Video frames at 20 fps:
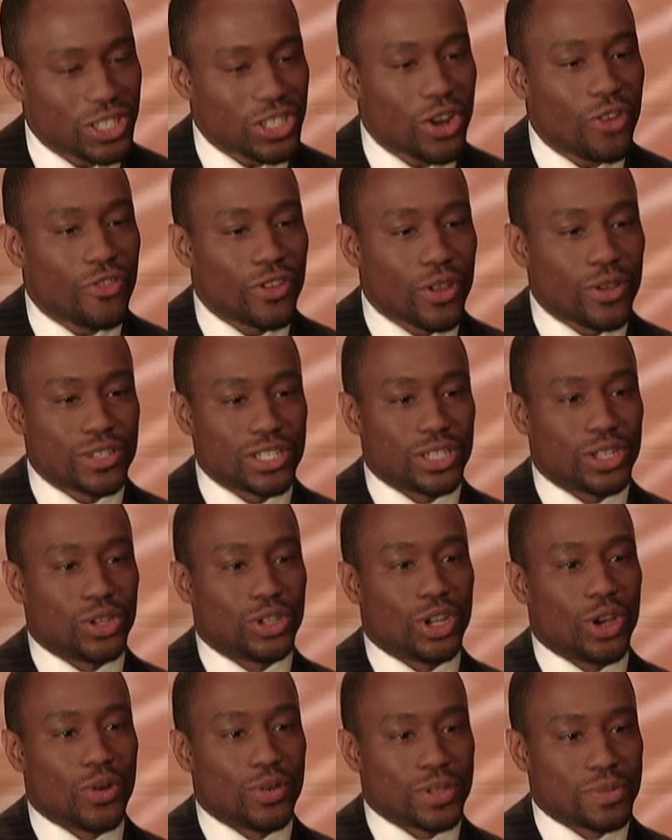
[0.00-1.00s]
show, for those that
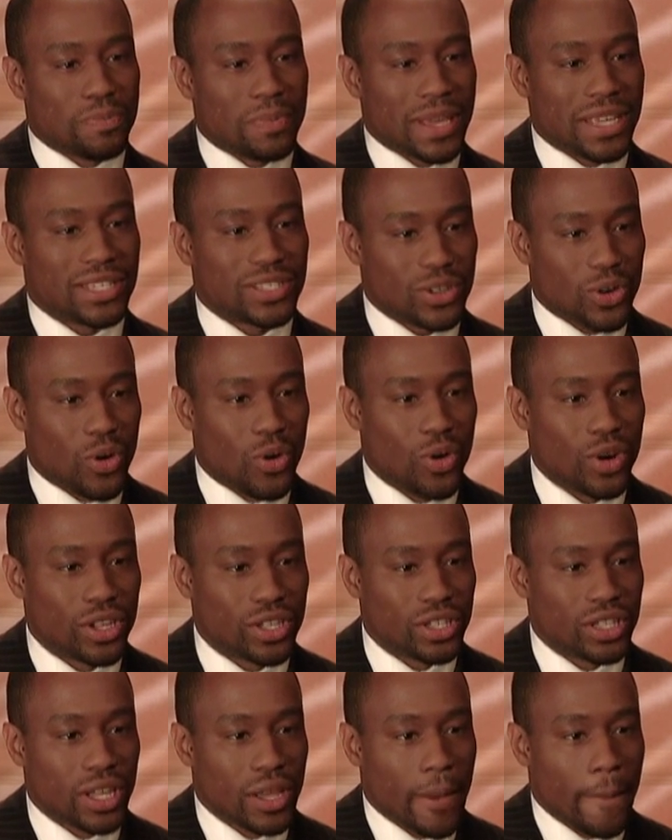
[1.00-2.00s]
don't know, is based
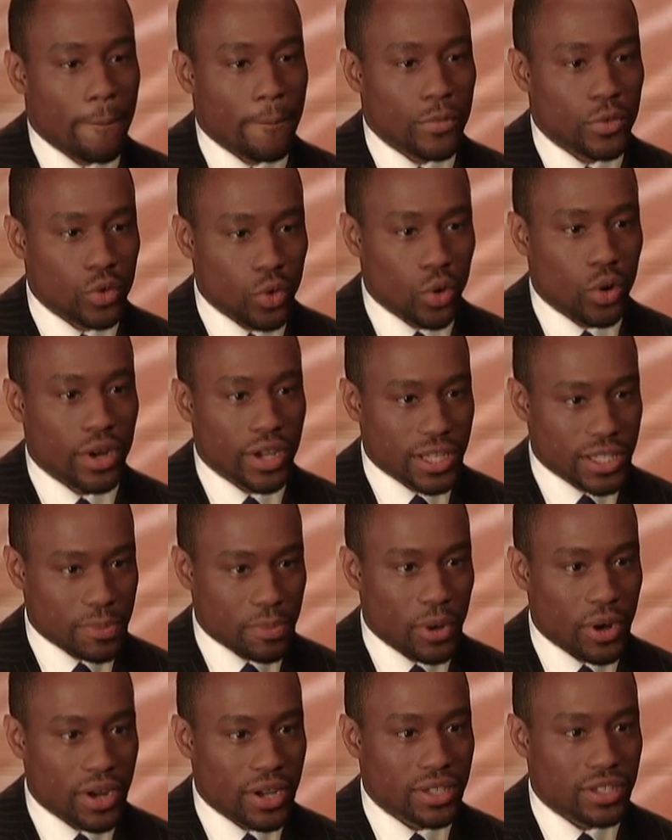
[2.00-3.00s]
on your
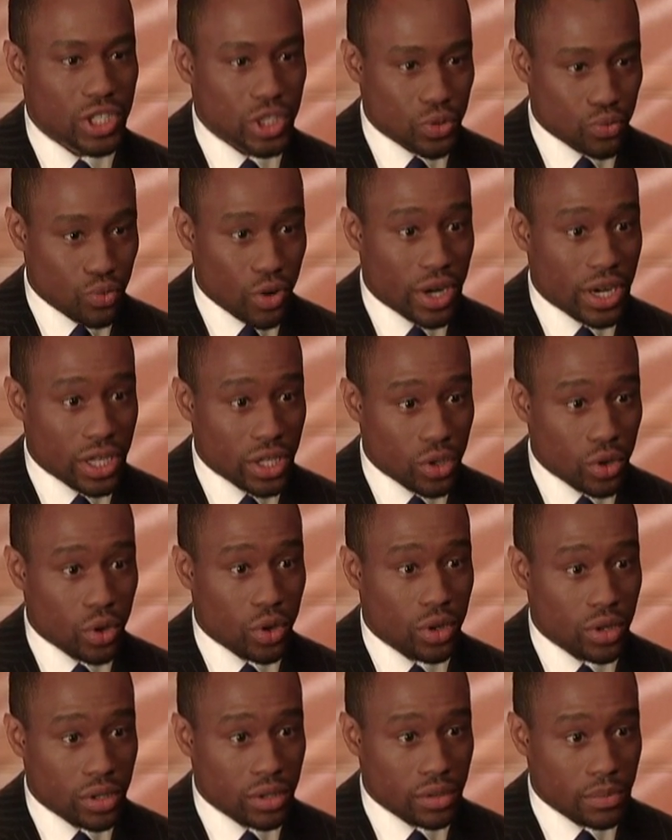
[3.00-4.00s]
experiences running
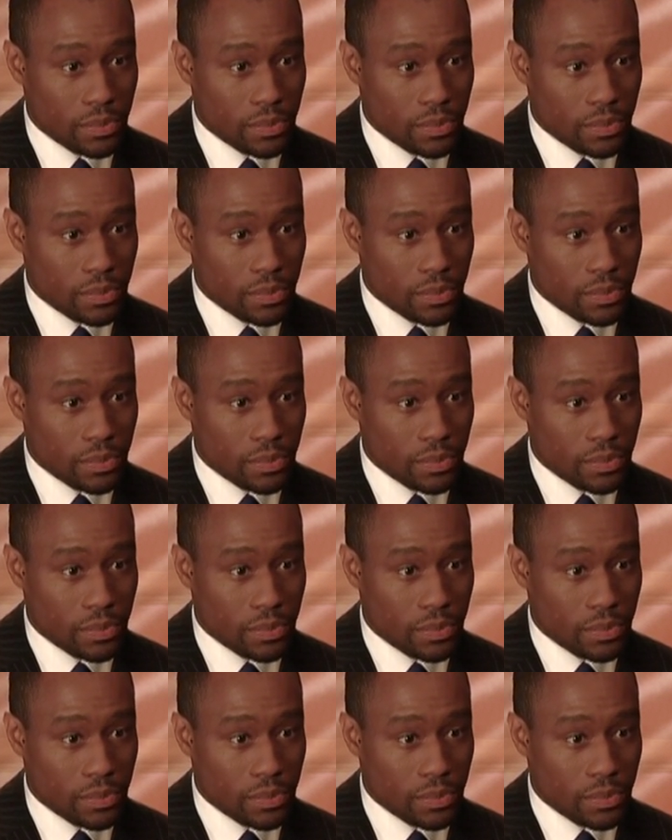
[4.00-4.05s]
your